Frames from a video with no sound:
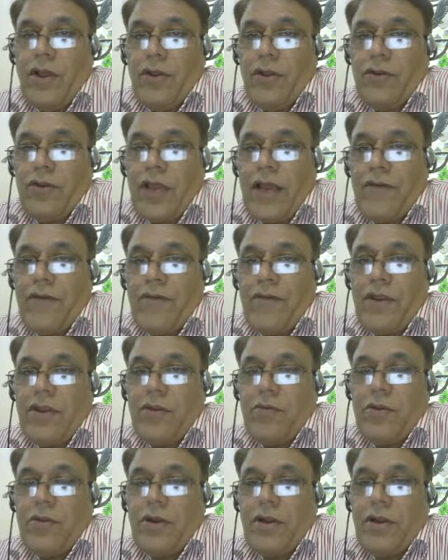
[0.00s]
So every
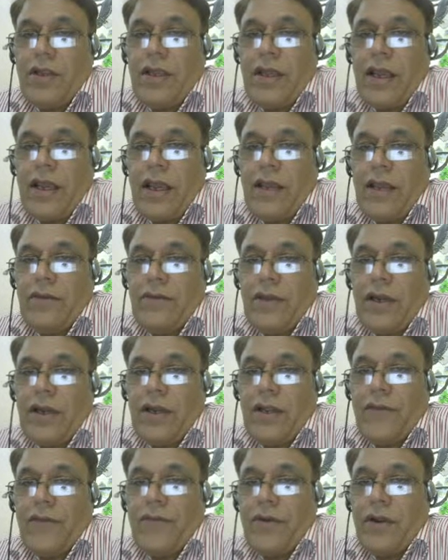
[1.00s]
community has
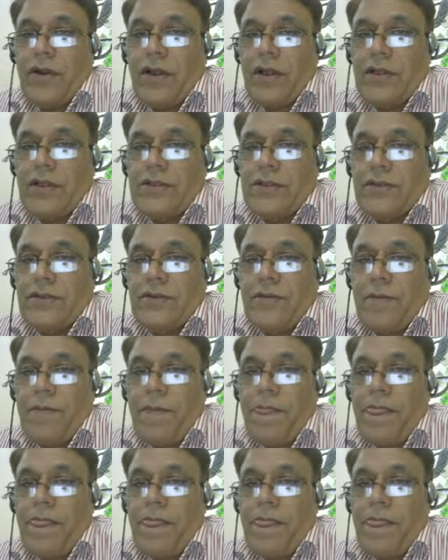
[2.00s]
different cultures.